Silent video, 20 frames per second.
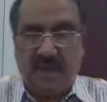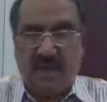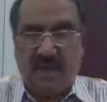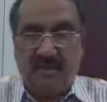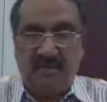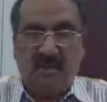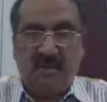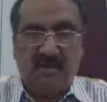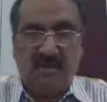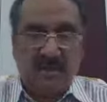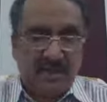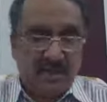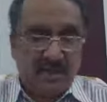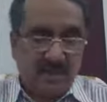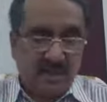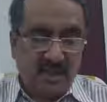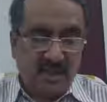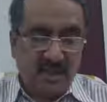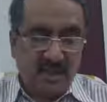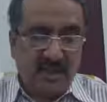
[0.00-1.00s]

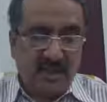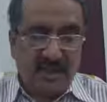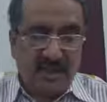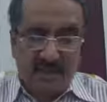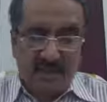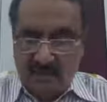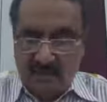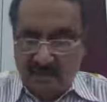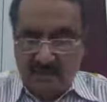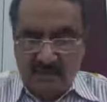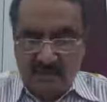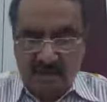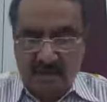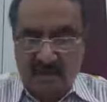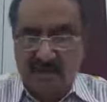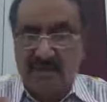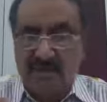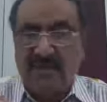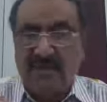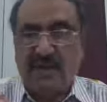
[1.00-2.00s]
advances
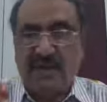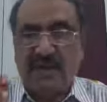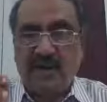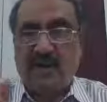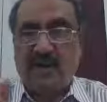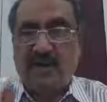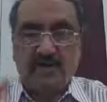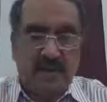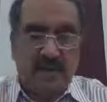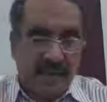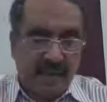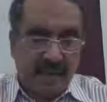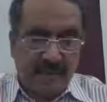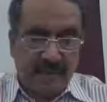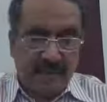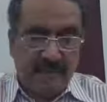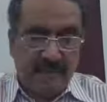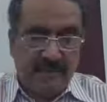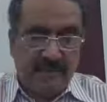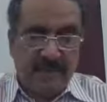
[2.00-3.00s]
for that
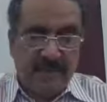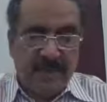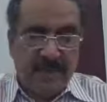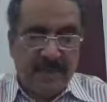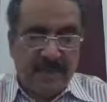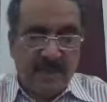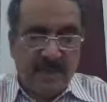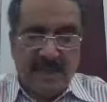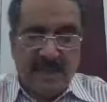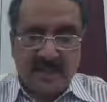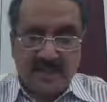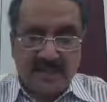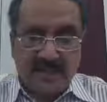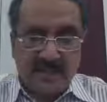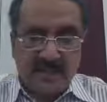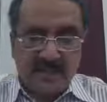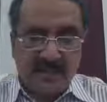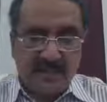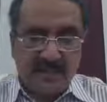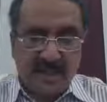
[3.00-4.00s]
bank.
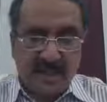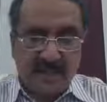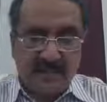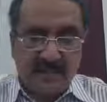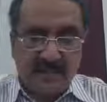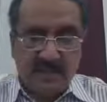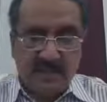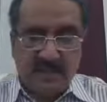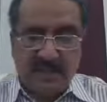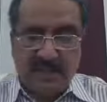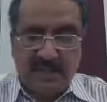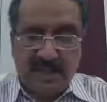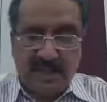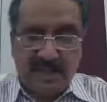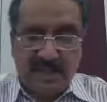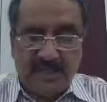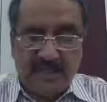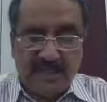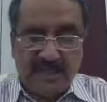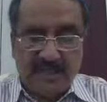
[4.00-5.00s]
CPUs, LPUs
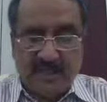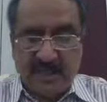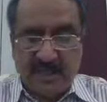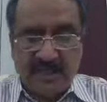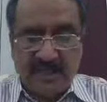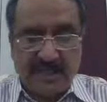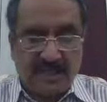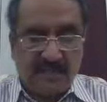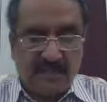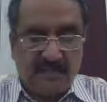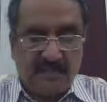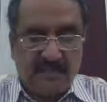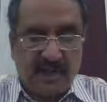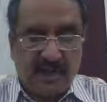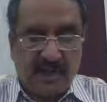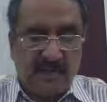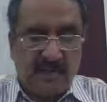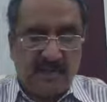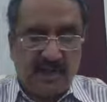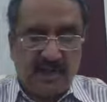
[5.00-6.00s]
and other centralized
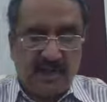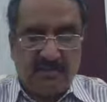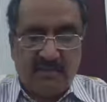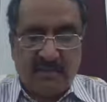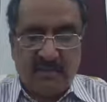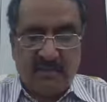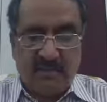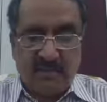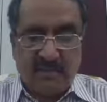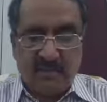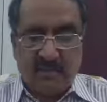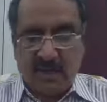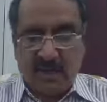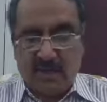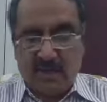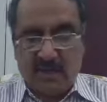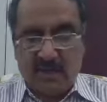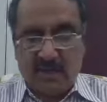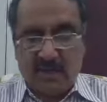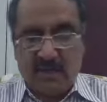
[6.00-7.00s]
hubs by whatever
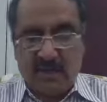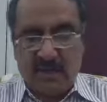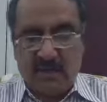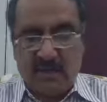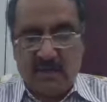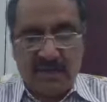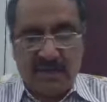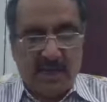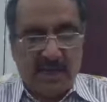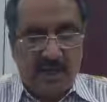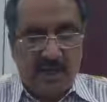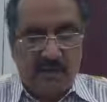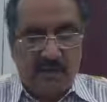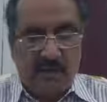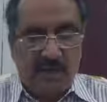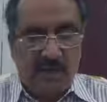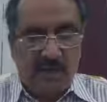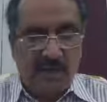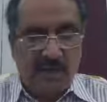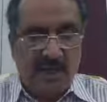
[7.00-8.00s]
nomenclature called would be
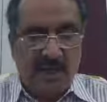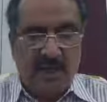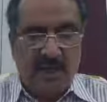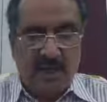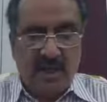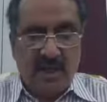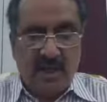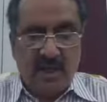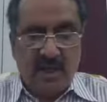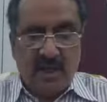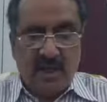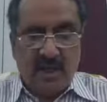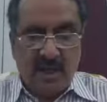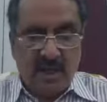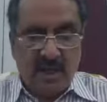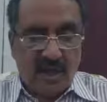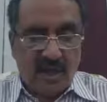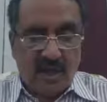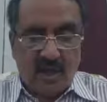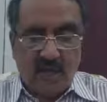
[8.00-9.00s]
included in the
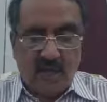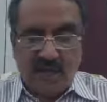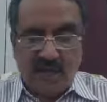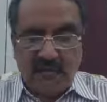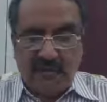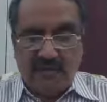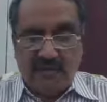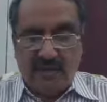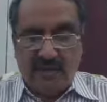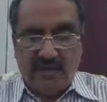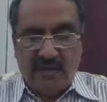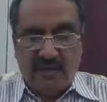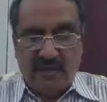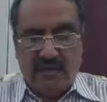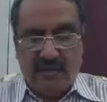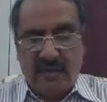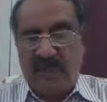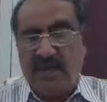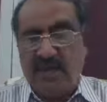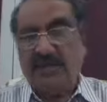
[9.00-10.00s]
1/5
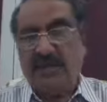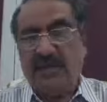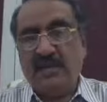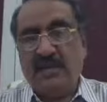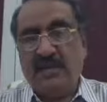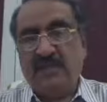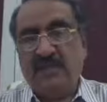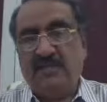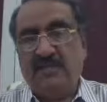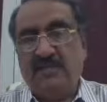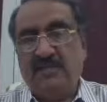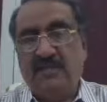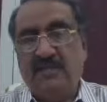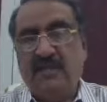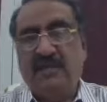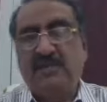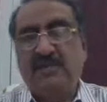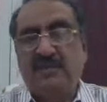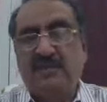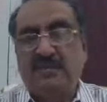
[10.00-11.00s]
of the remaining branches of
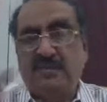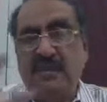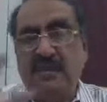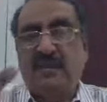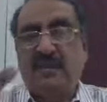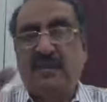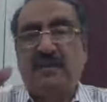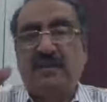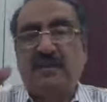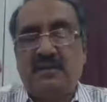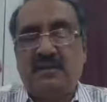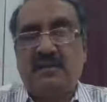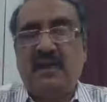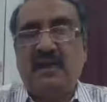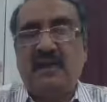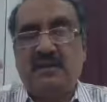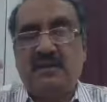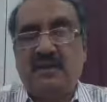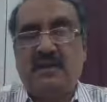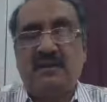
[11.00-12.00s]
every year. So when
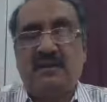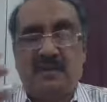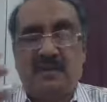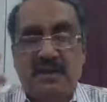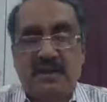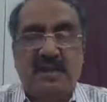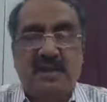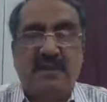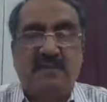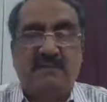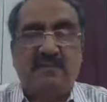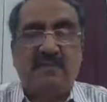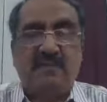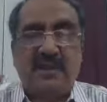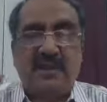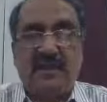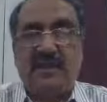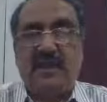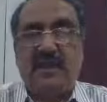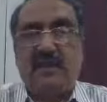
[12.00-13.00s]
the branch, head
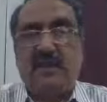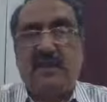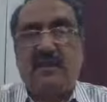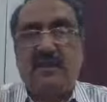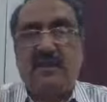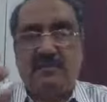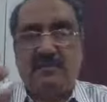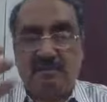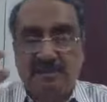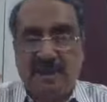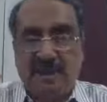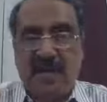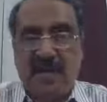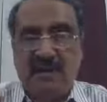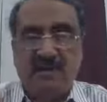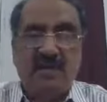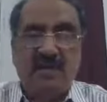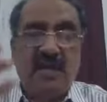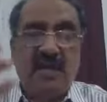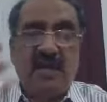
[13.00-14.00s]
office or
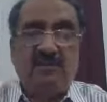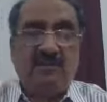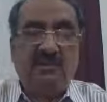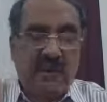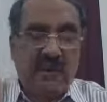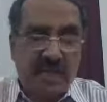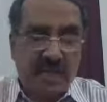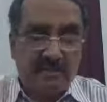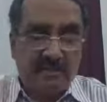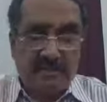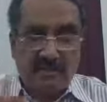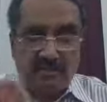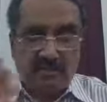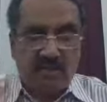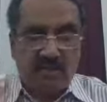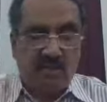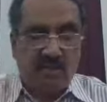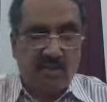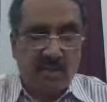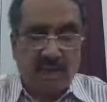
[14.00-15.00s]
branch, they have to help
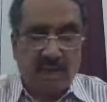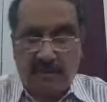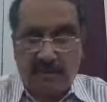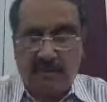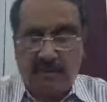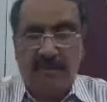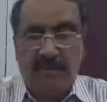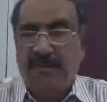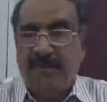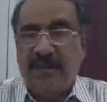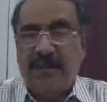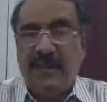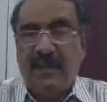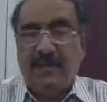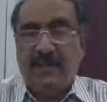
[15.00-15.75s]
to go to the hub.